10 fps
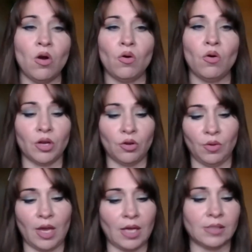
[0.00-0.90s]
or
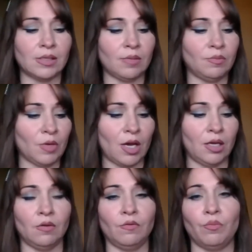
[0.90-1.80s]
create some
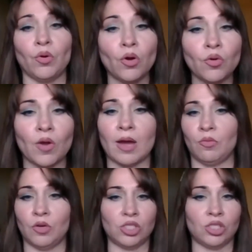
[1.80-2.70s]
kind of
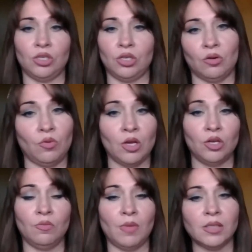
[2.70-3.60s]
program, which, you know,
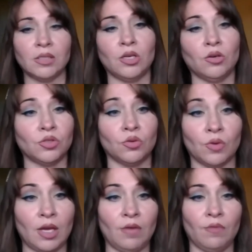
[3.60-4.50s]
New Mexico is
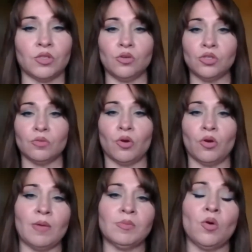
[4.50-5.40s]
great for social
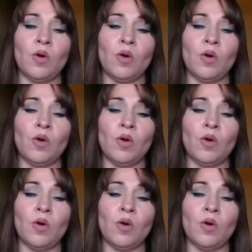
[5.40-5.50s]
programs.